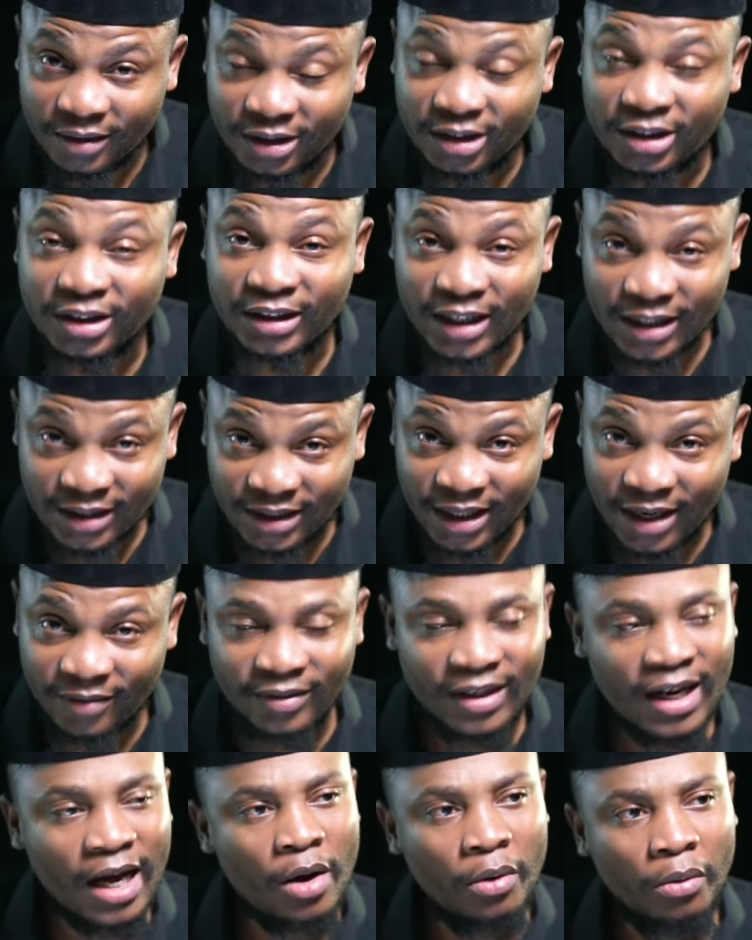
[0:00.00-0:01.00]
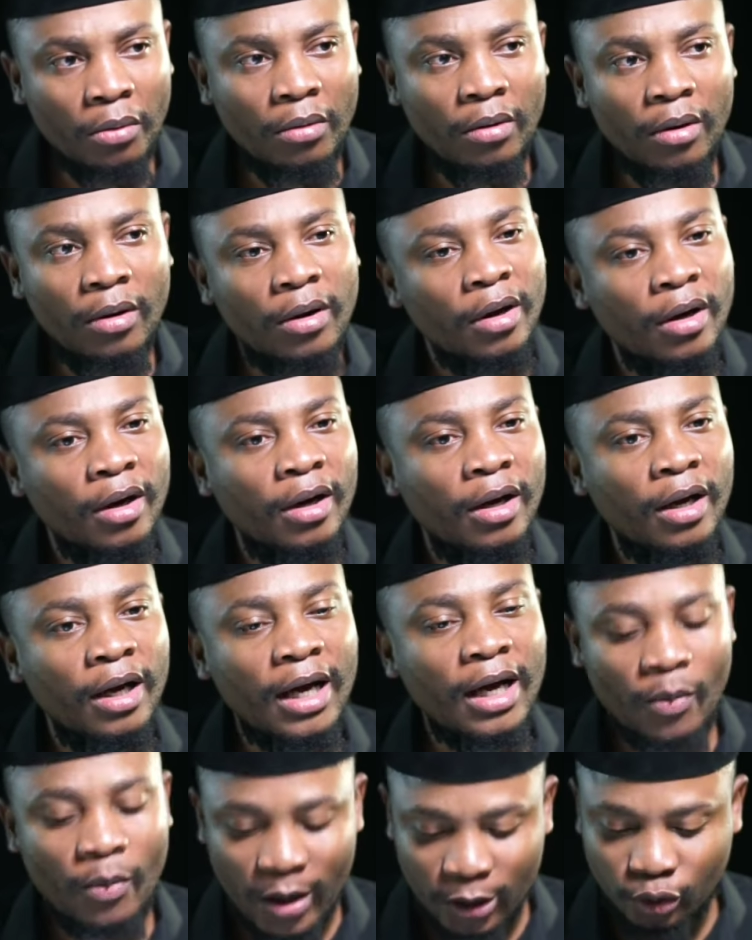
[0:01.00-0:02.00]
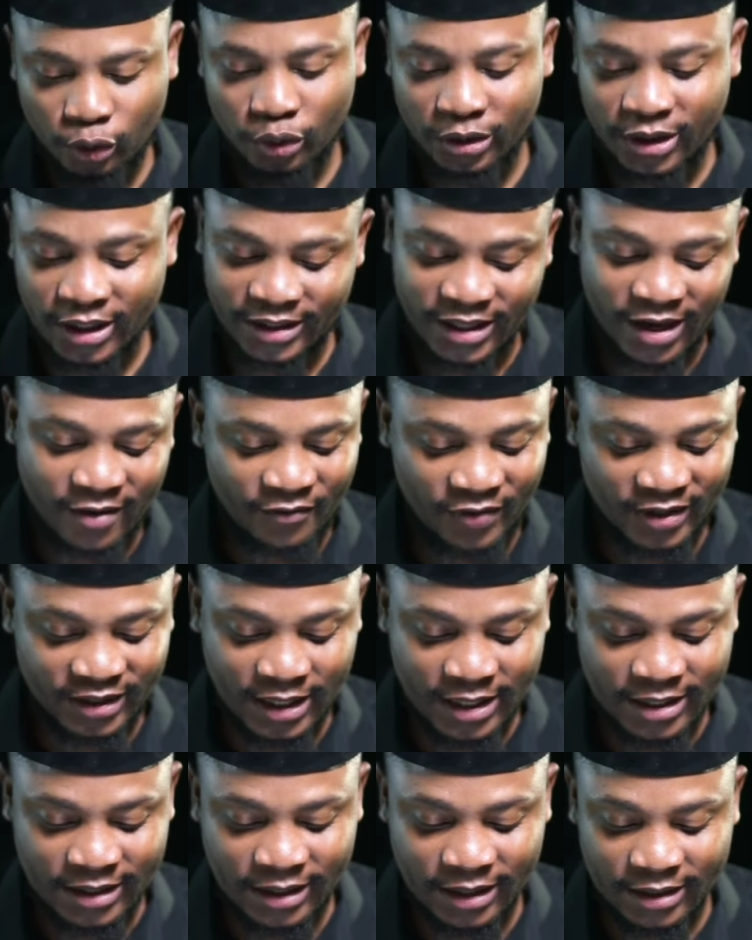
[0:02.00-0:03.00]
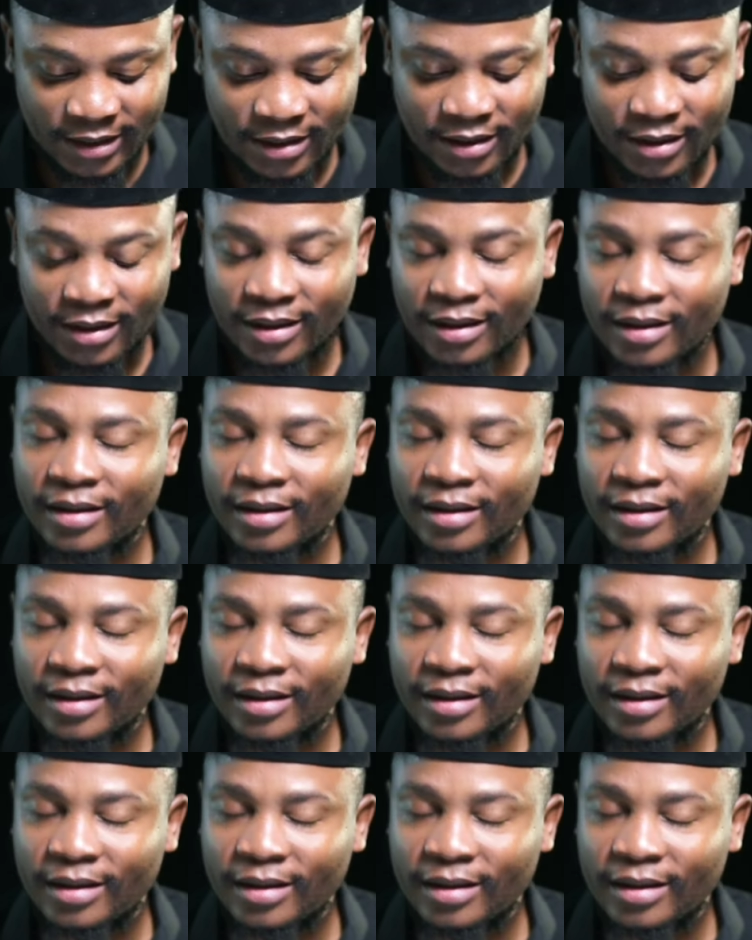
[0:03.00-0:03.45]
She's just left. Now, I want to just emphasize this.